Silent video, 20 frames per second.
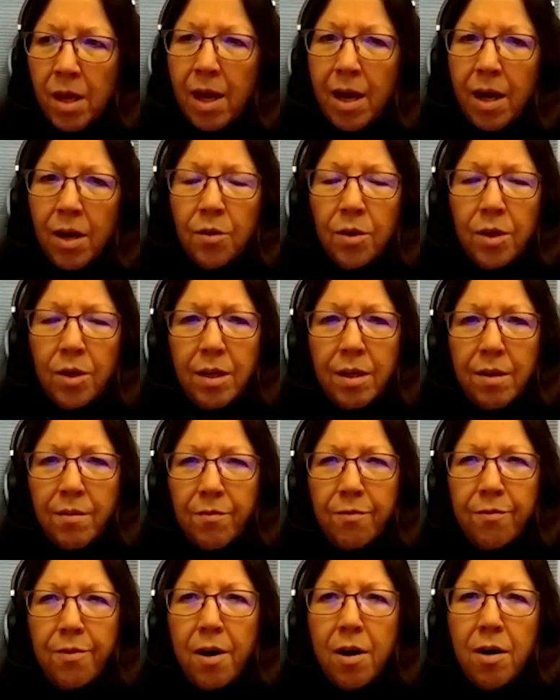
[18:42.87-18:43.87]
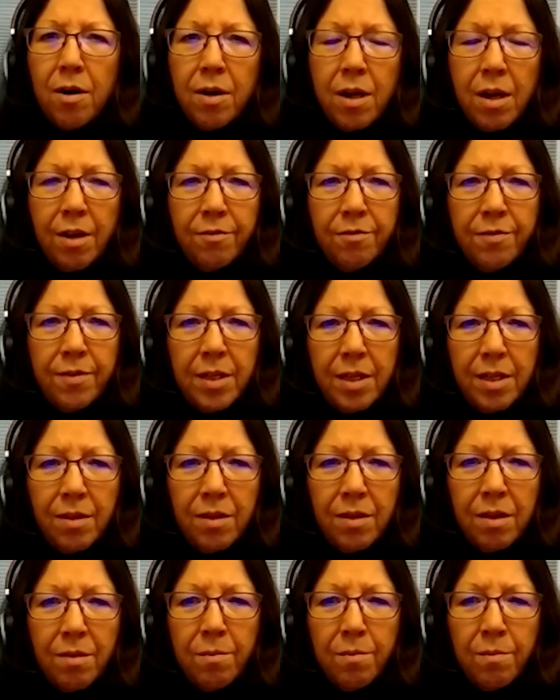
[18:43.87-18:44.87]
out at far enough in
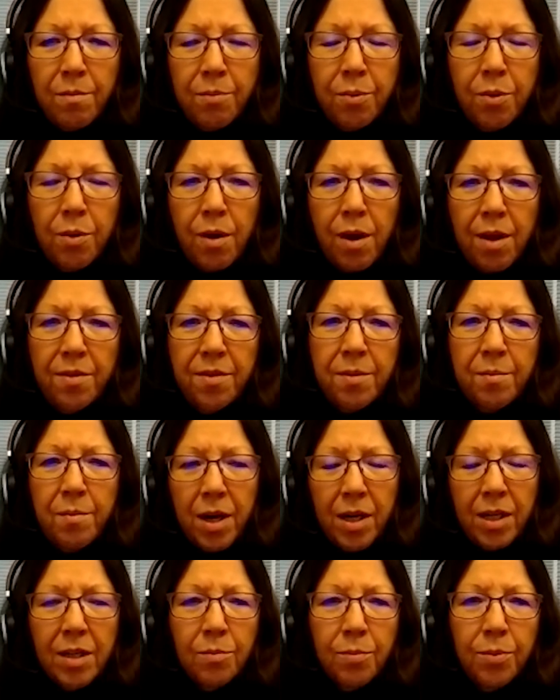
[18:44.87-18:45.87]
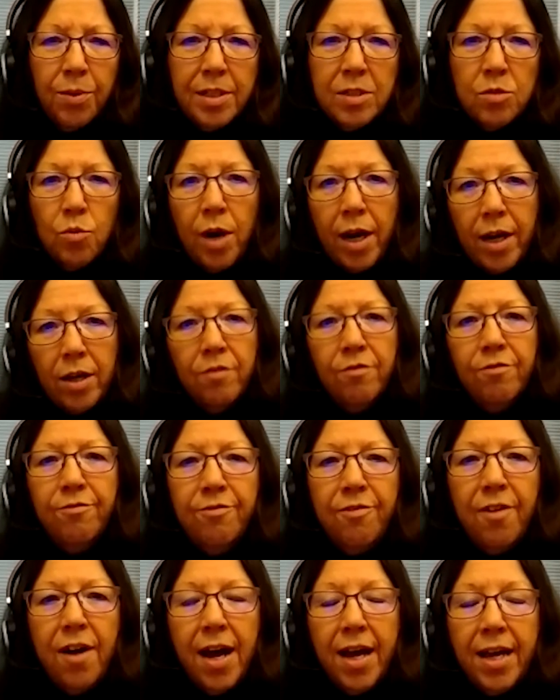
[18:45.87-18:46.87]
the marketplace where I could
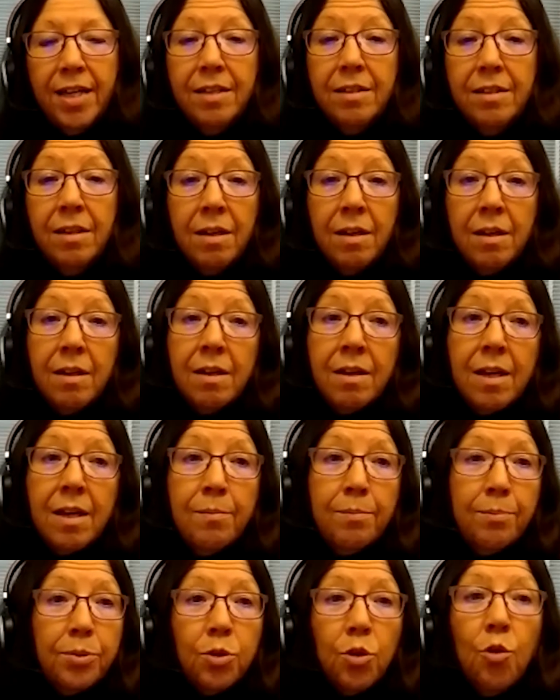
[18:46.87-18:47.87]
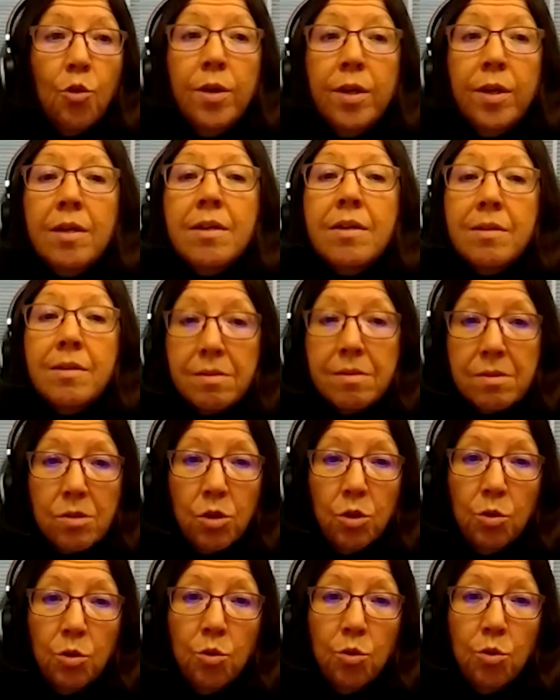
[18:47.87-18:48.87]
find employees
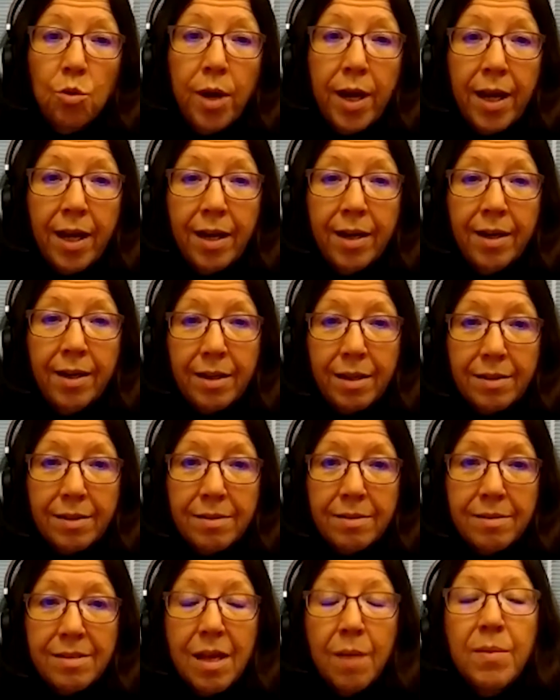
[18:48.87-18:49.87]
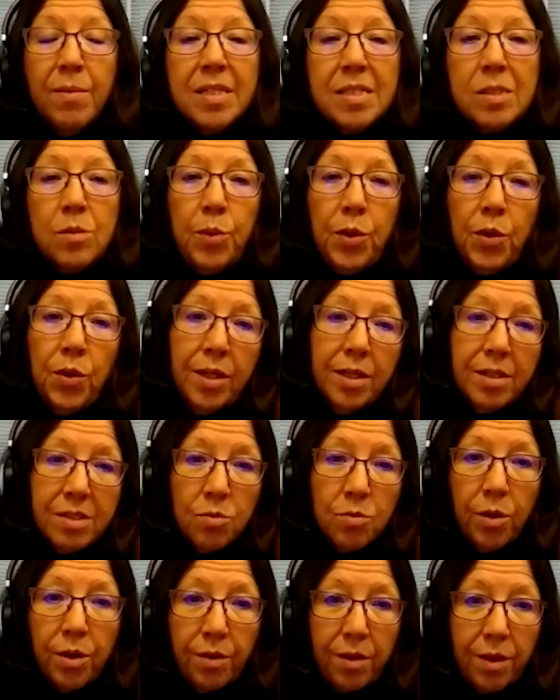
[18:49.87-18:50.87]
who had some
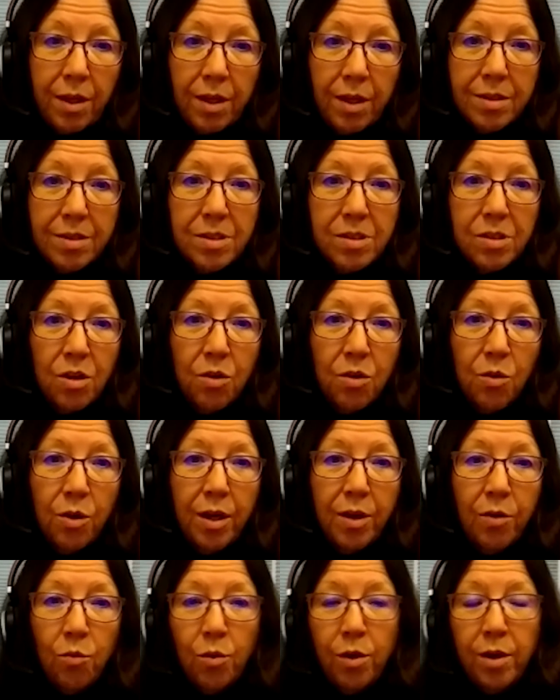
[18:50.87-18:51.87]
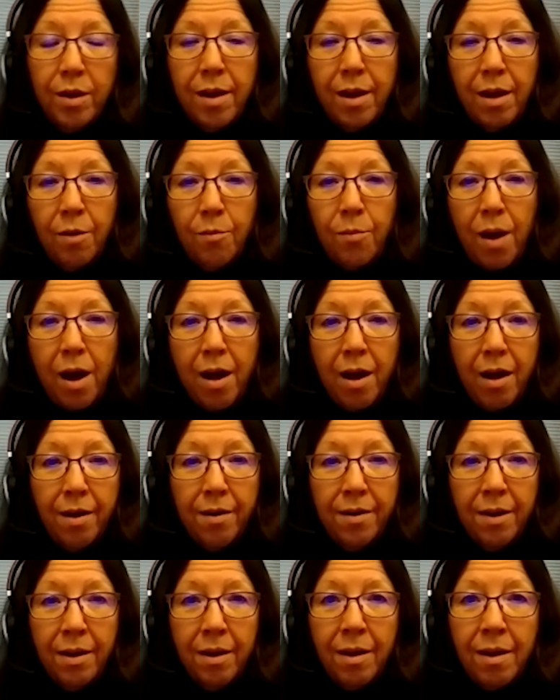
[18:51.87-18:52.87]
experience with it, so it would help
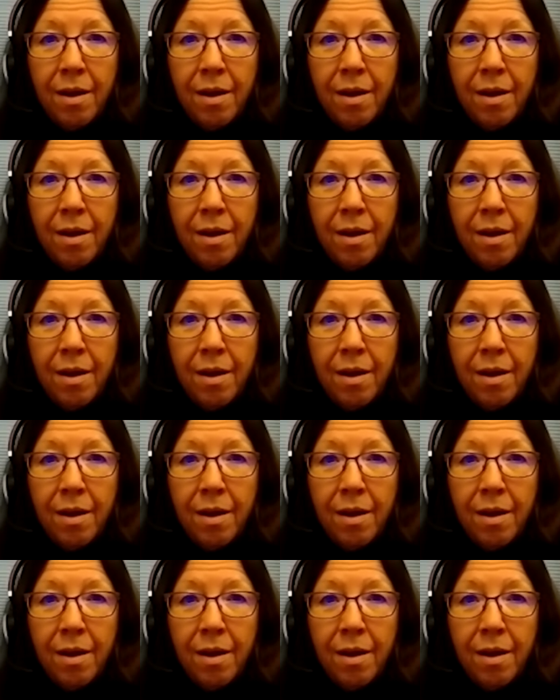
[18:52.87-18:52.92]
on